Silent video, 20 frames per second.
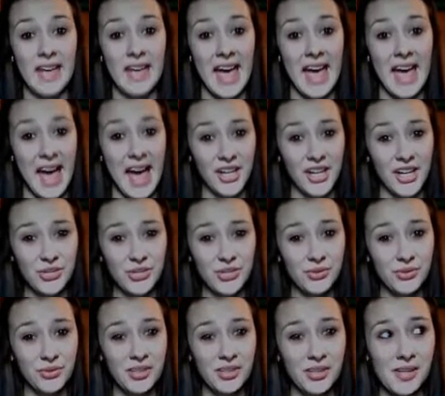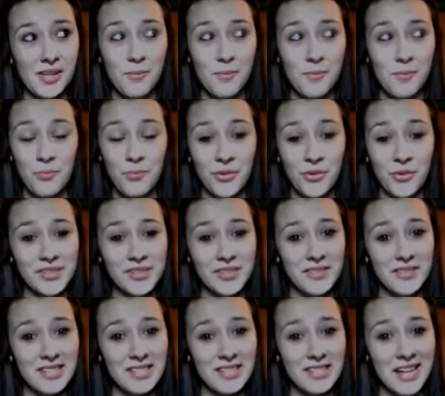Actually, most of
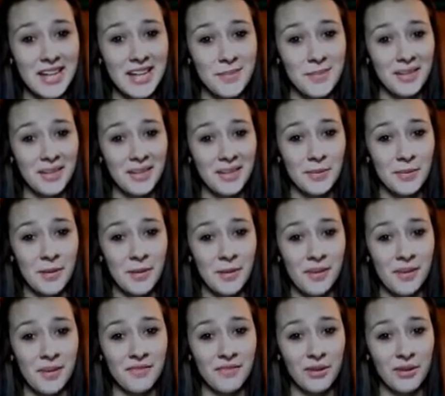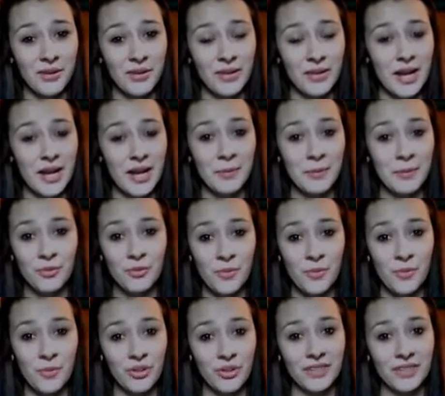the time that I'm on my phone, I'm
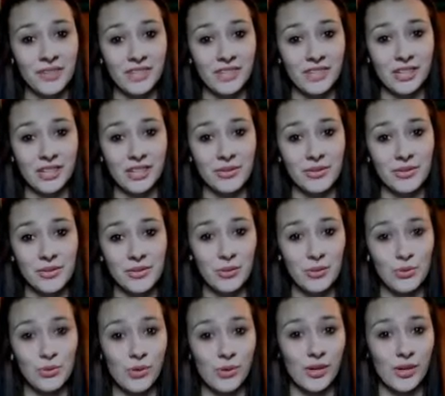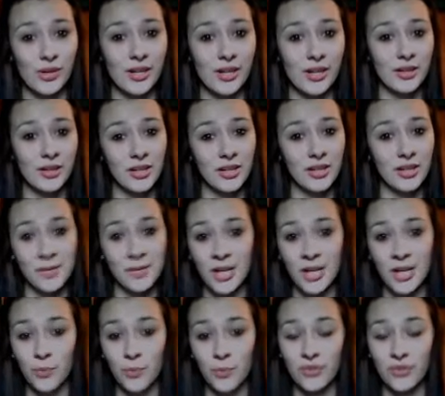promoting videos or coming
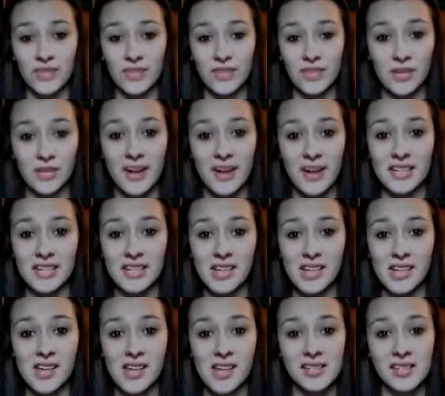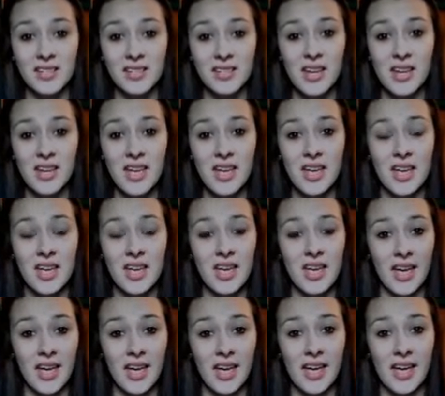up with video ideas.
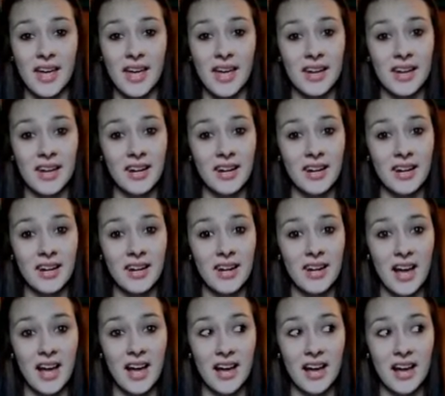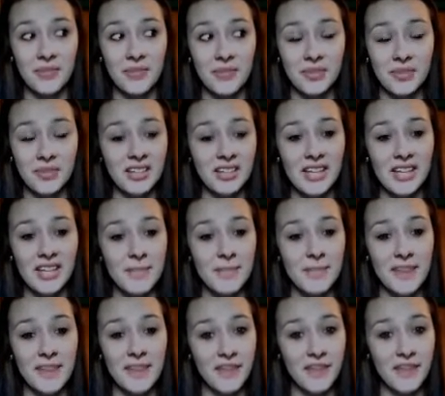And I really
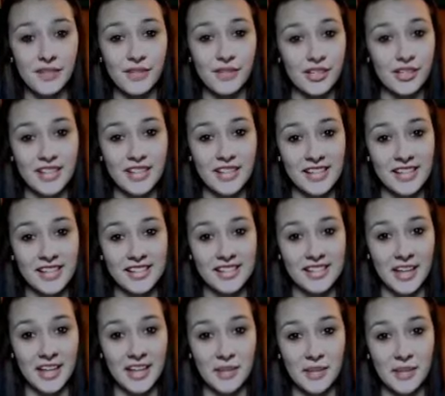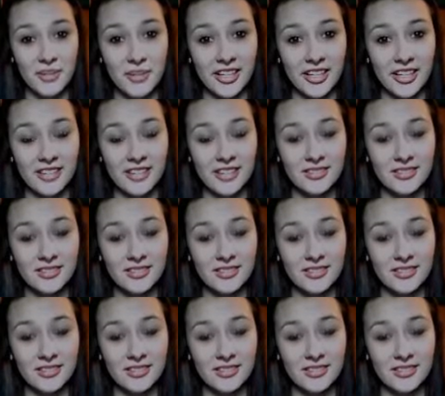am never texting anybody,